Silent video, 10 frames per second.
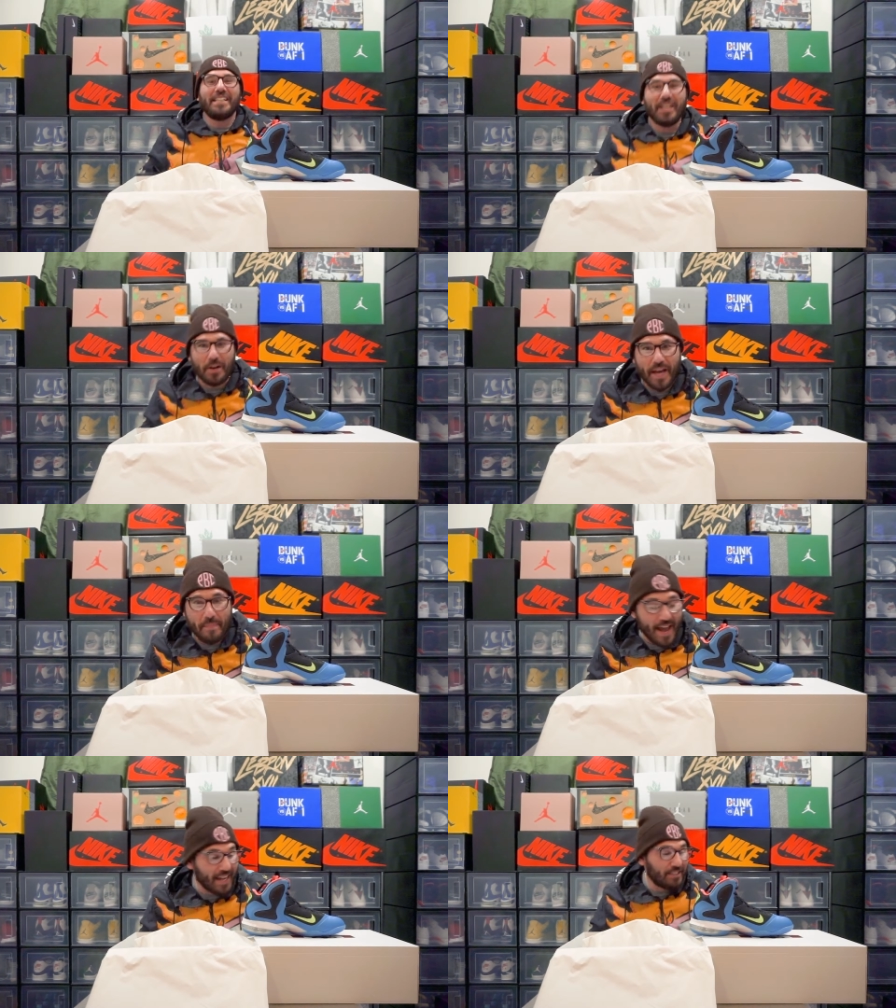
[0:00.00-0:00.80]
Okay,
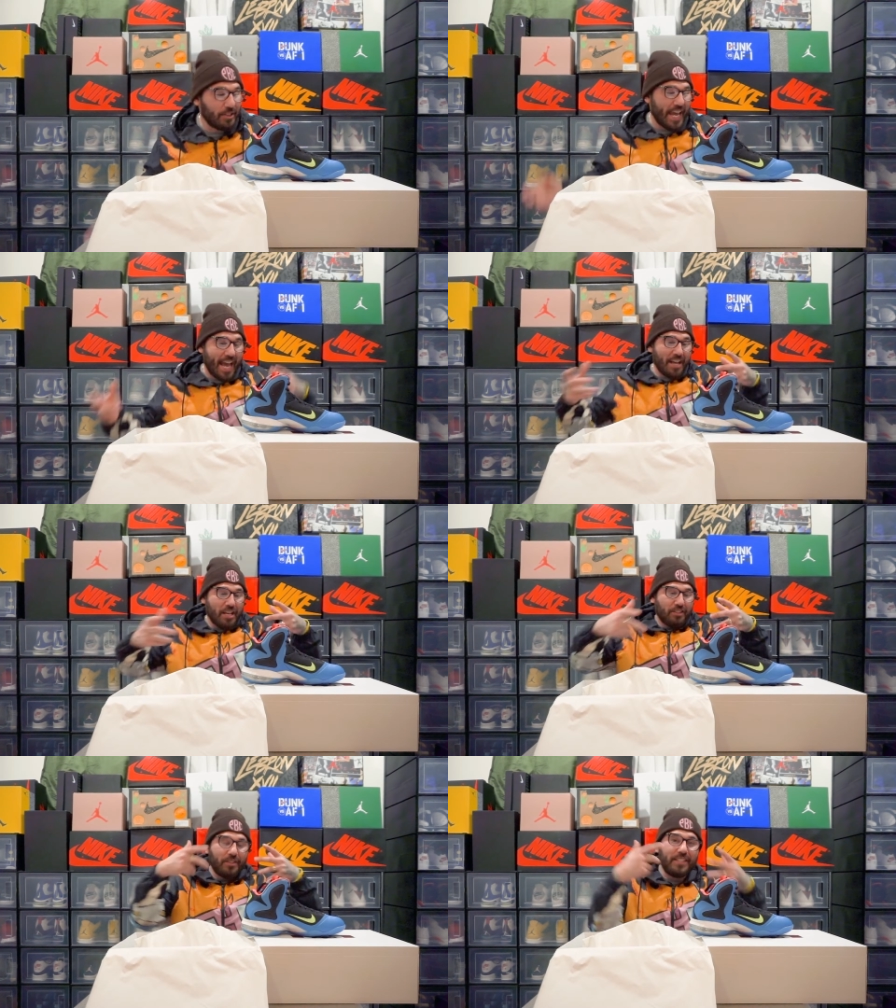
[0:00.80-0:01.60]
back. So yeah,
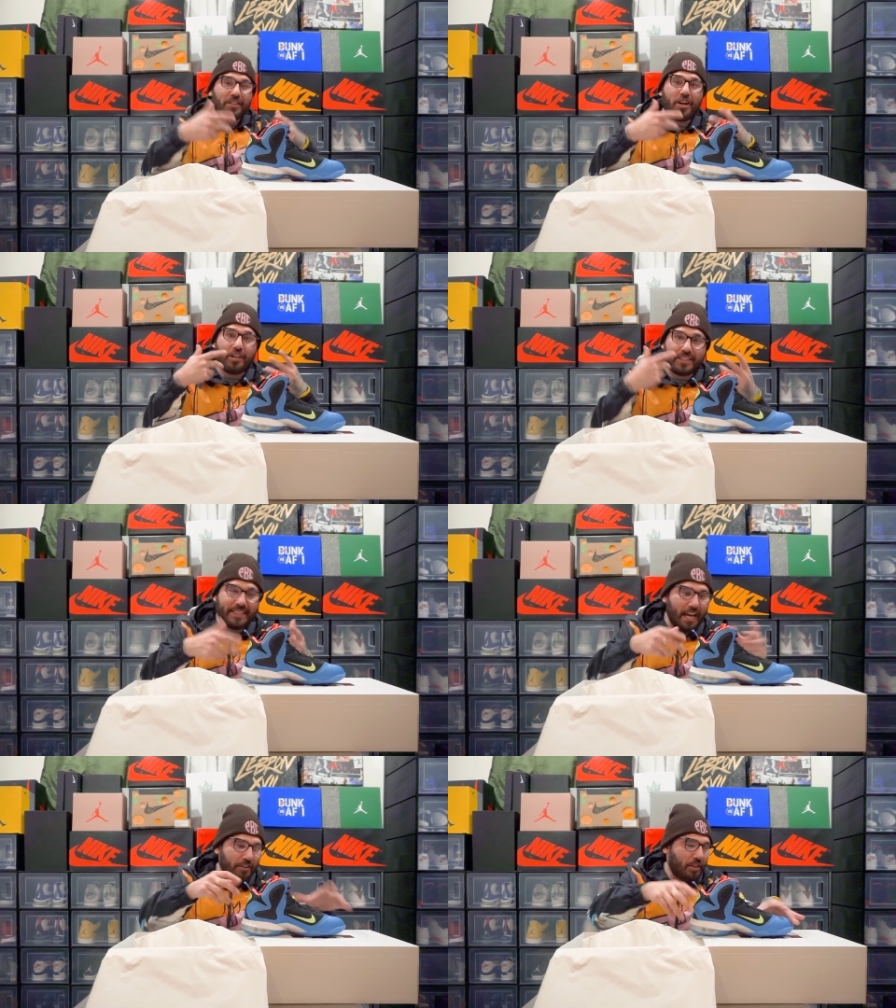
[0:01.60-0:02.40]
so these are called
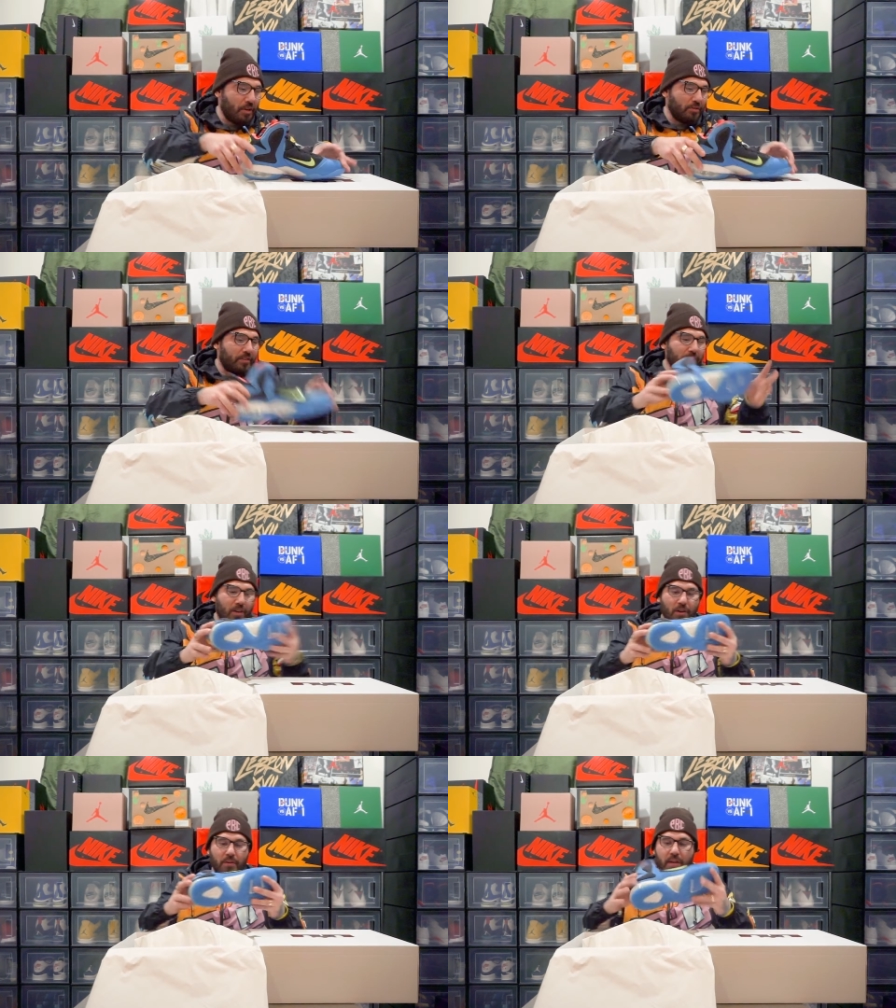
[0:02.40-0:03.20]
South Coast.
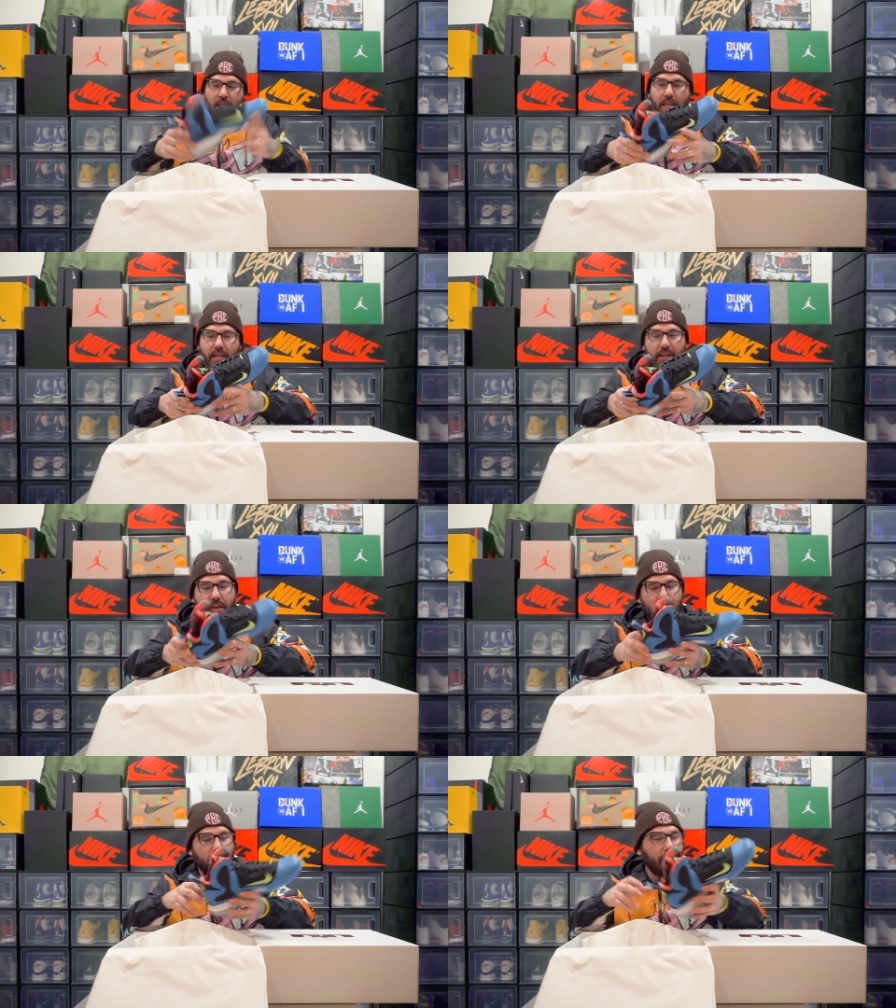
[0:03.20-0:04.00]
So, you
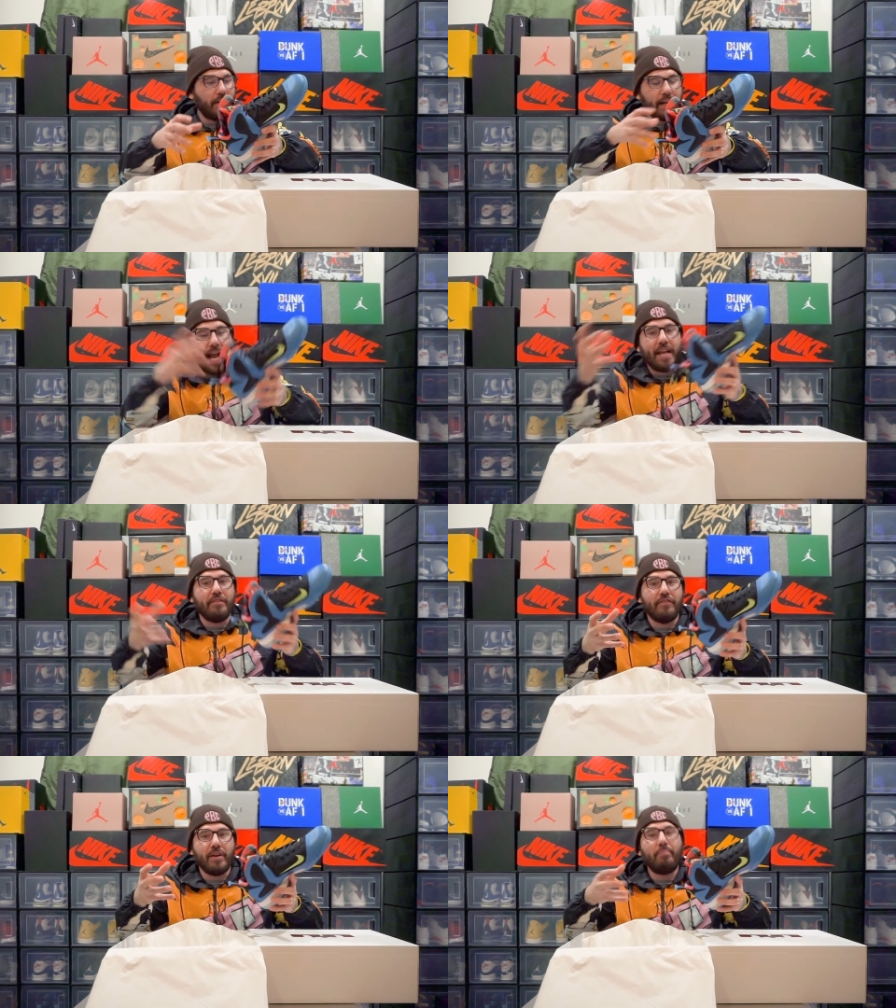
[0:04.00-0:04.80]
know, kind
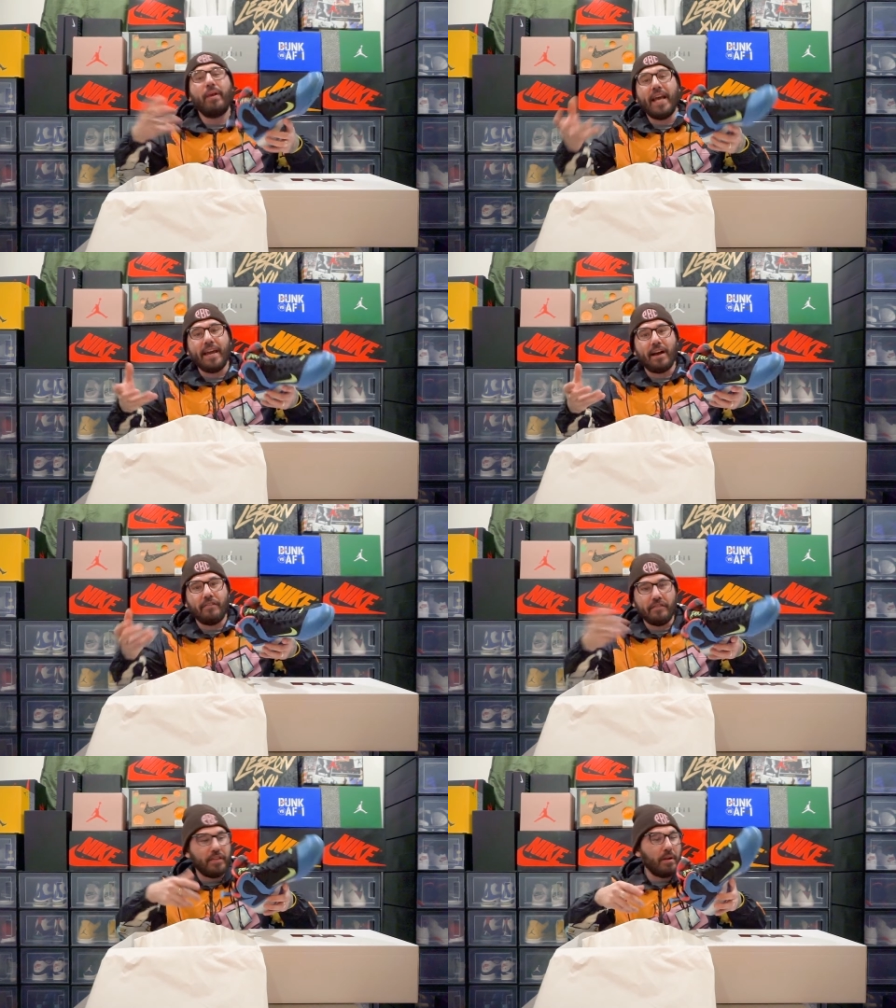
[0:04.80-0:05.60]
of a play off
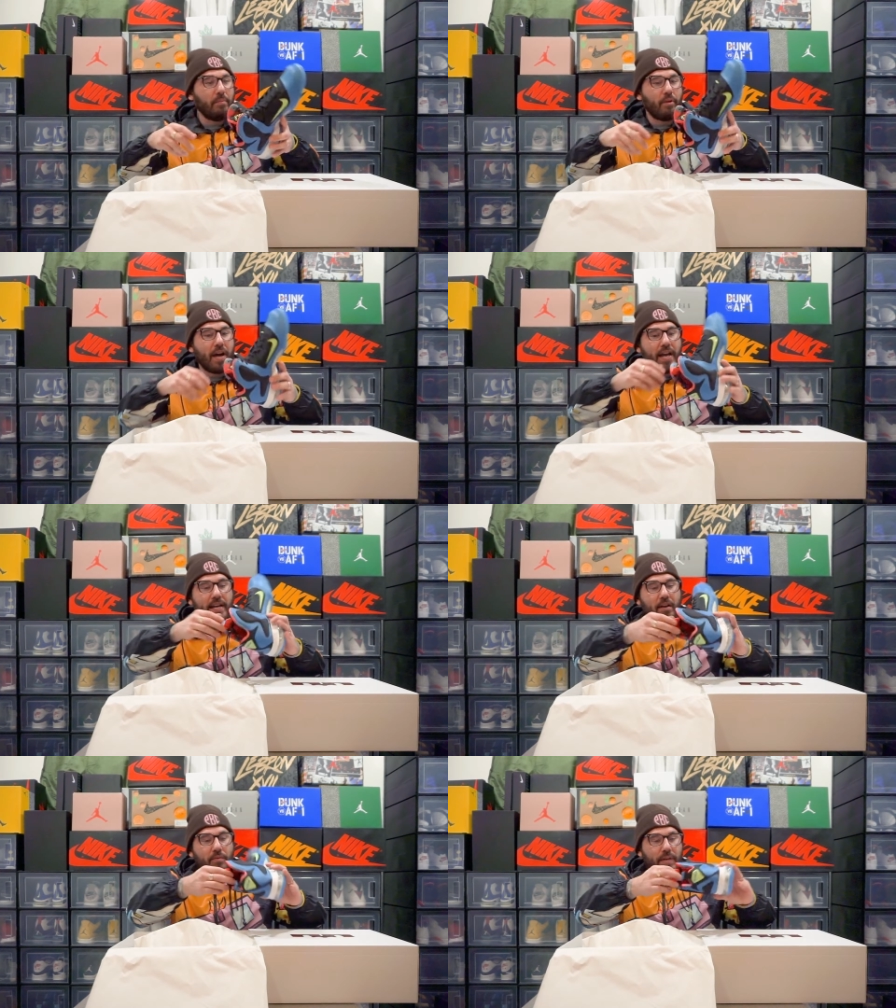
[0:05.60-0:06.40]
of the LeBron,
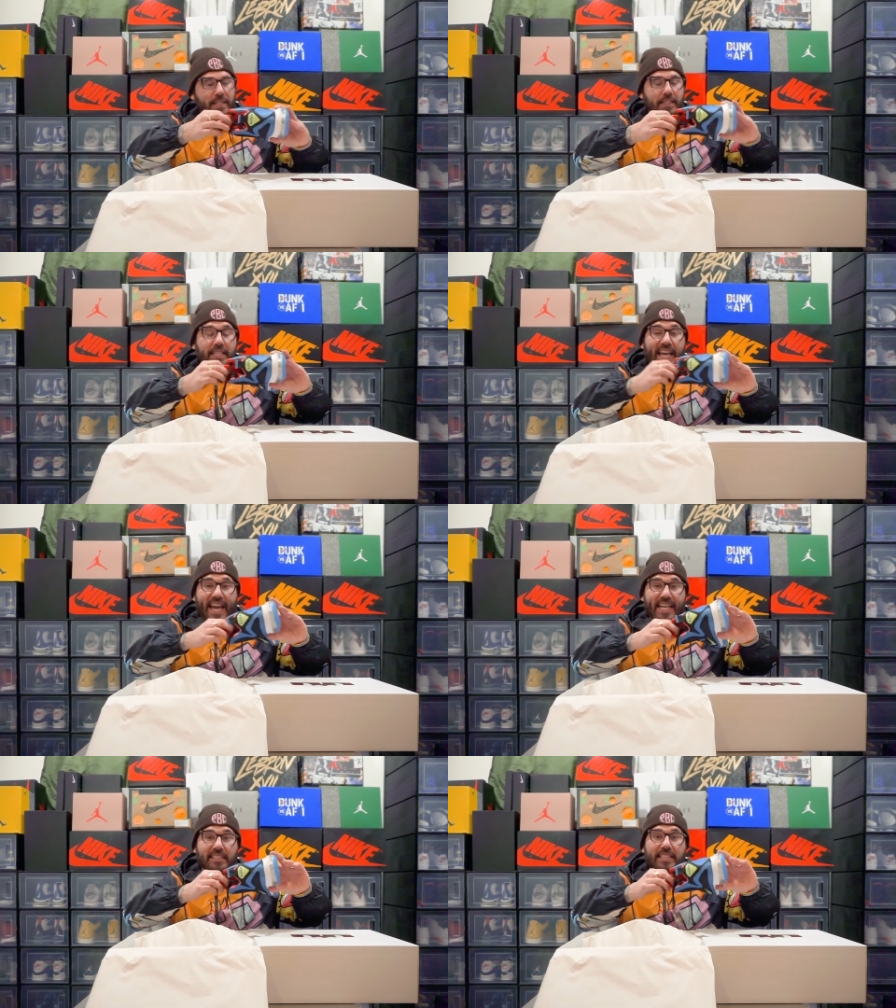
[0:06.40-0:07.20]
what is it, the
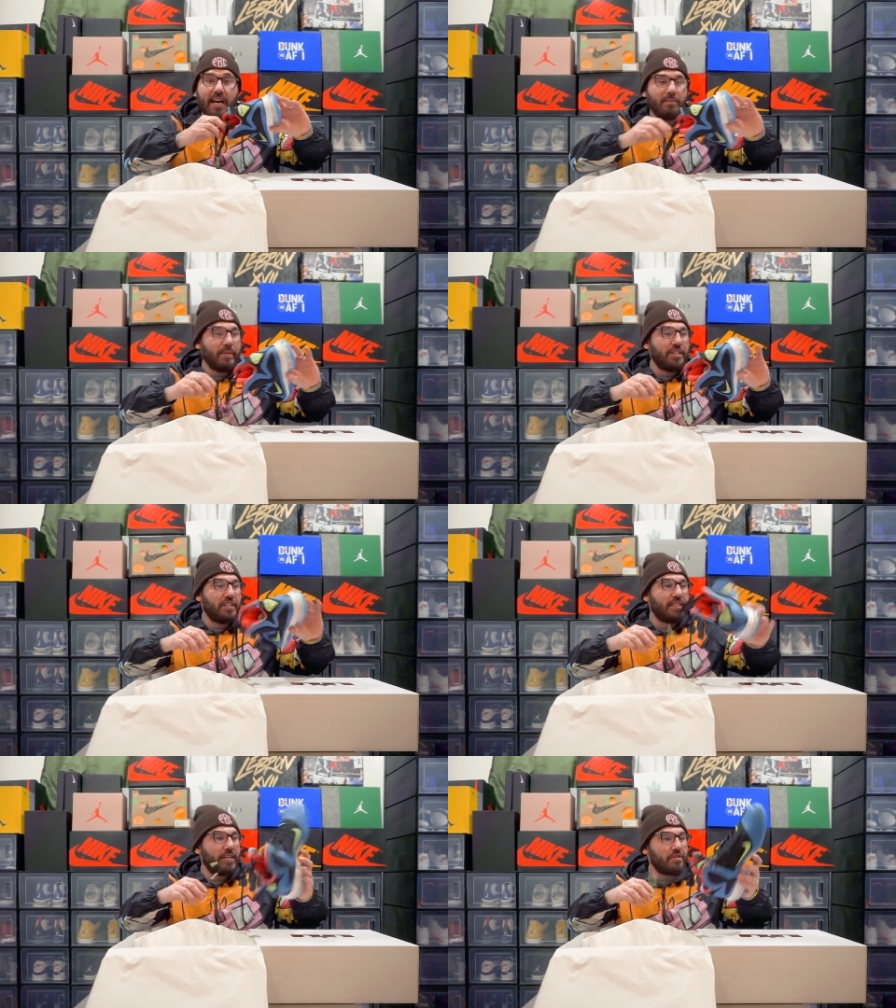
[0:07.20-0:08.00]
8 South
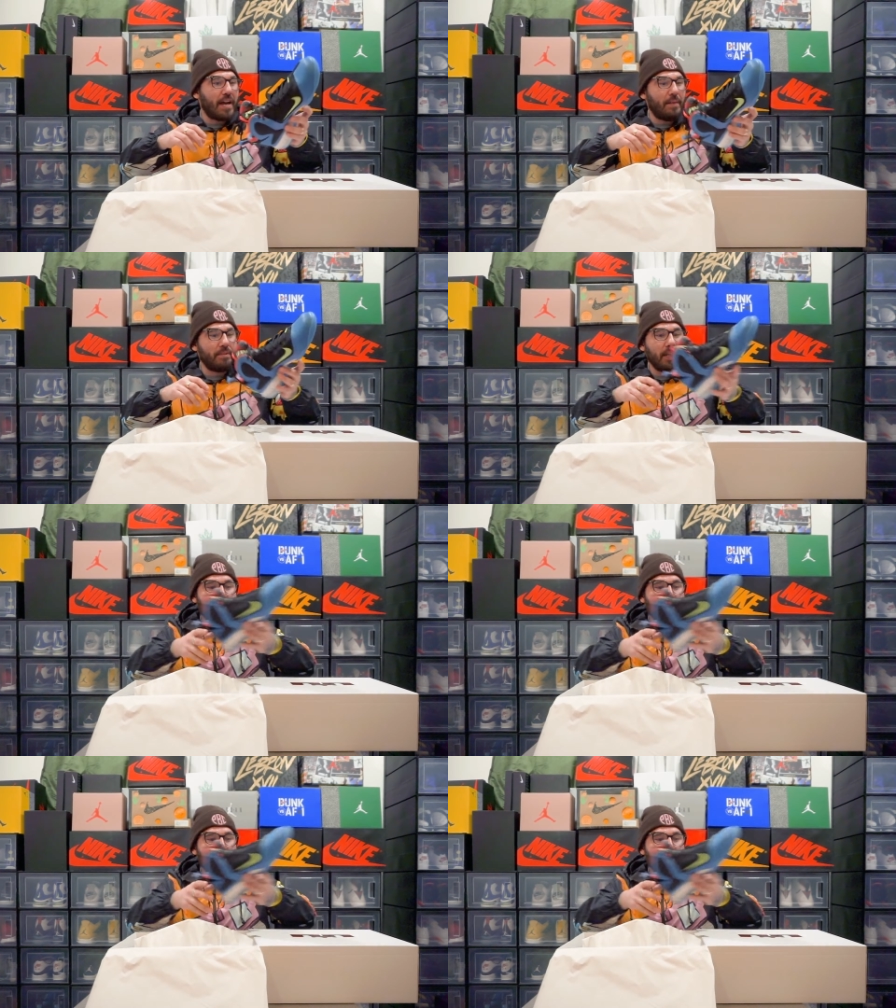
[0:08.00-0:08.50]
Beaches that dropped.